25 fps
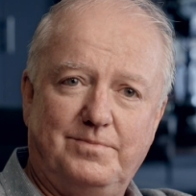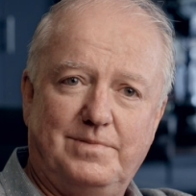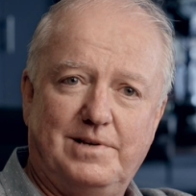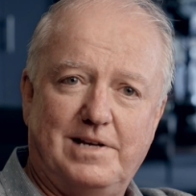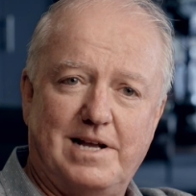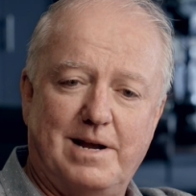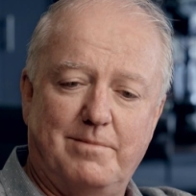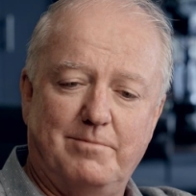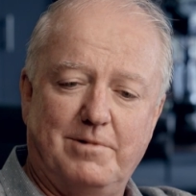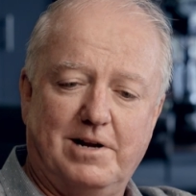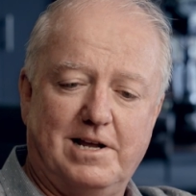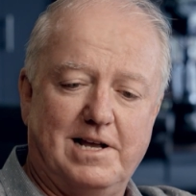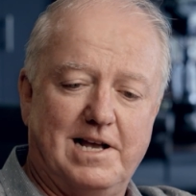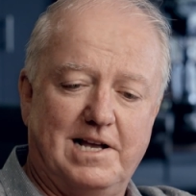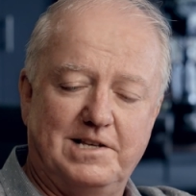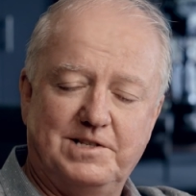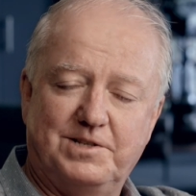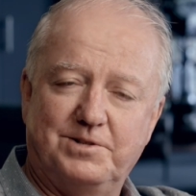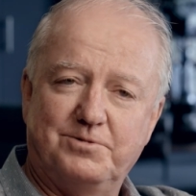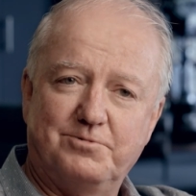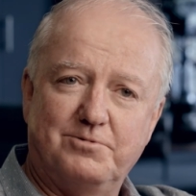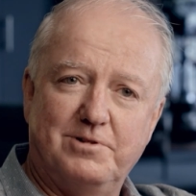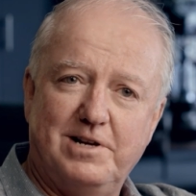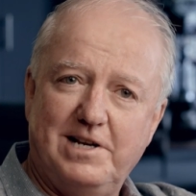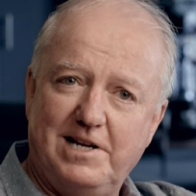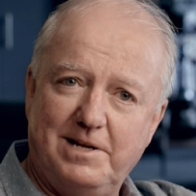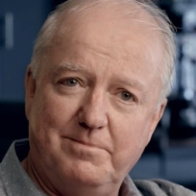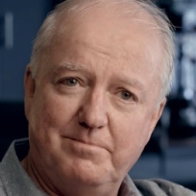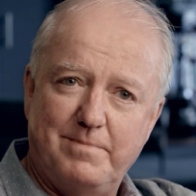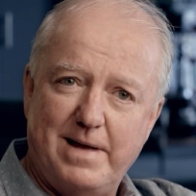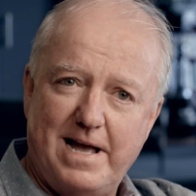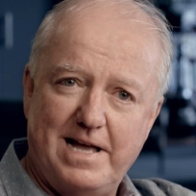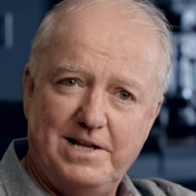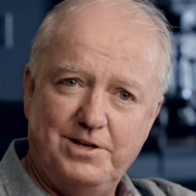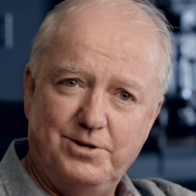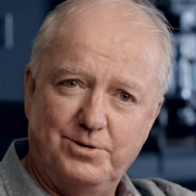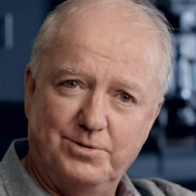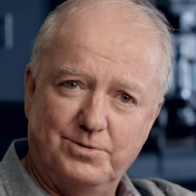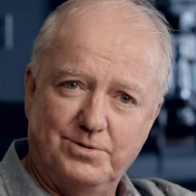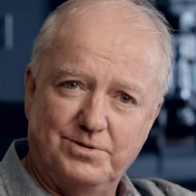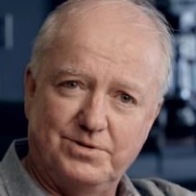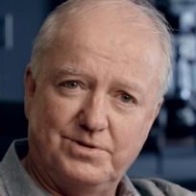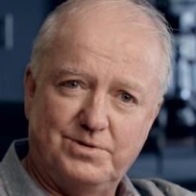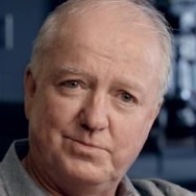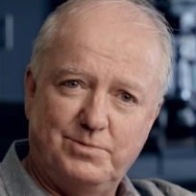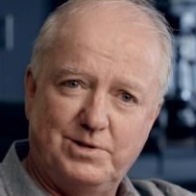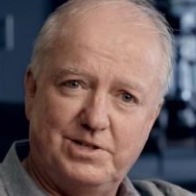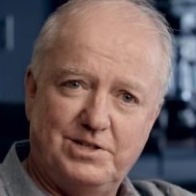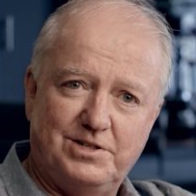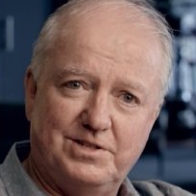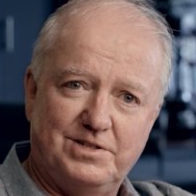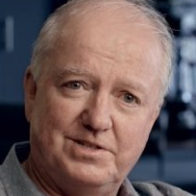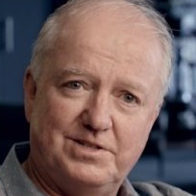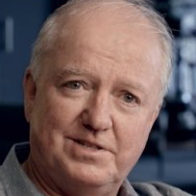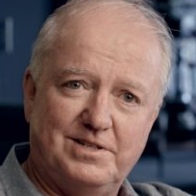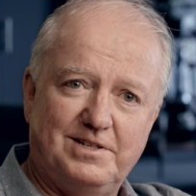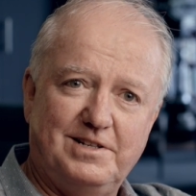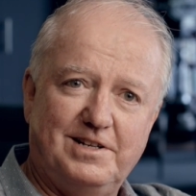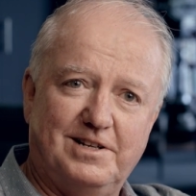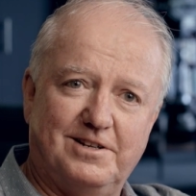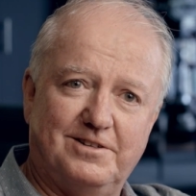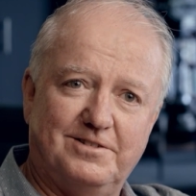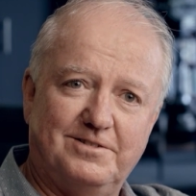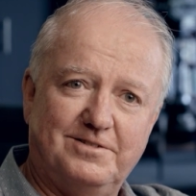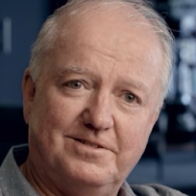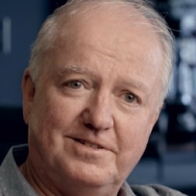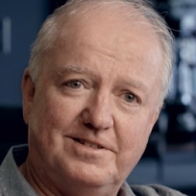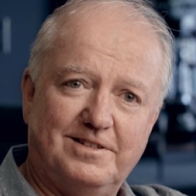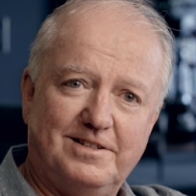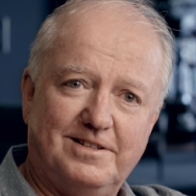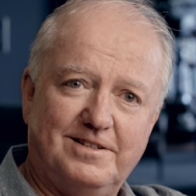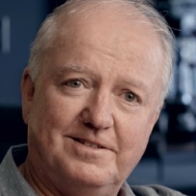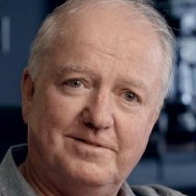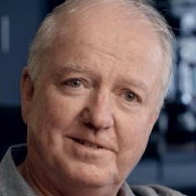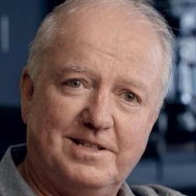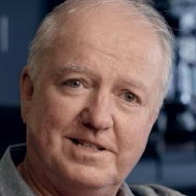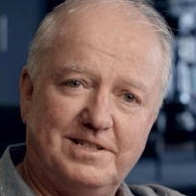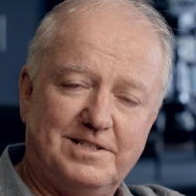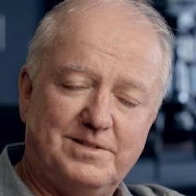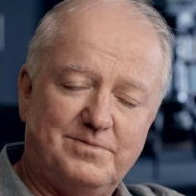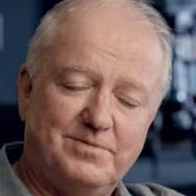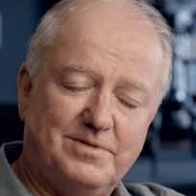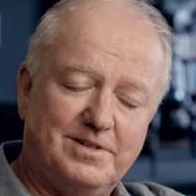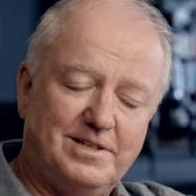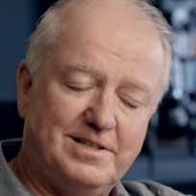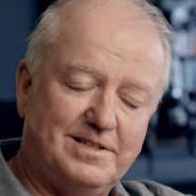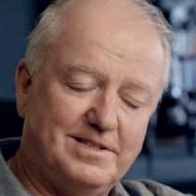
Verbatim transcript: camera cases reading manuals, which is you know it's